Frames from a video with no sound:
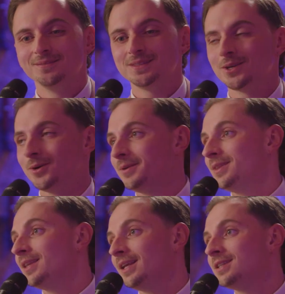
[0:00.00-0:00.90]
So
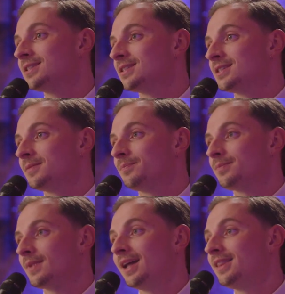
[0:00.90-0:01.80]

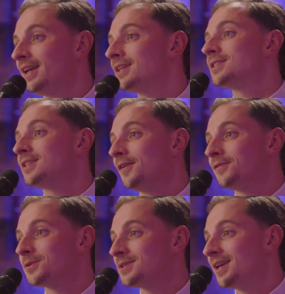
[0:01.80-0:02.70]
I think it's
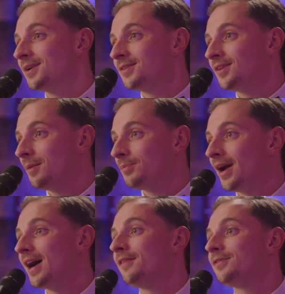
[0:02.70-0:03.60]
tough to stay on top. You
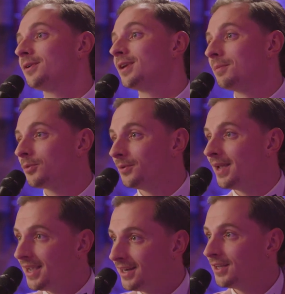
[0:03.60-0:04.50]
have to keep
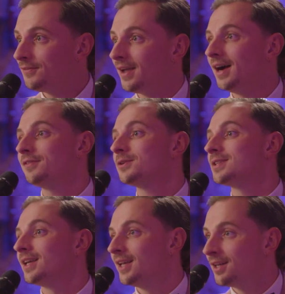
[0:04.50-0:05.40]
creative. You have to
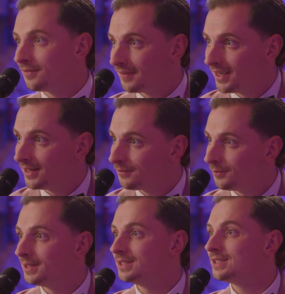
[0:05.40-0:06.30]
stay innovative with the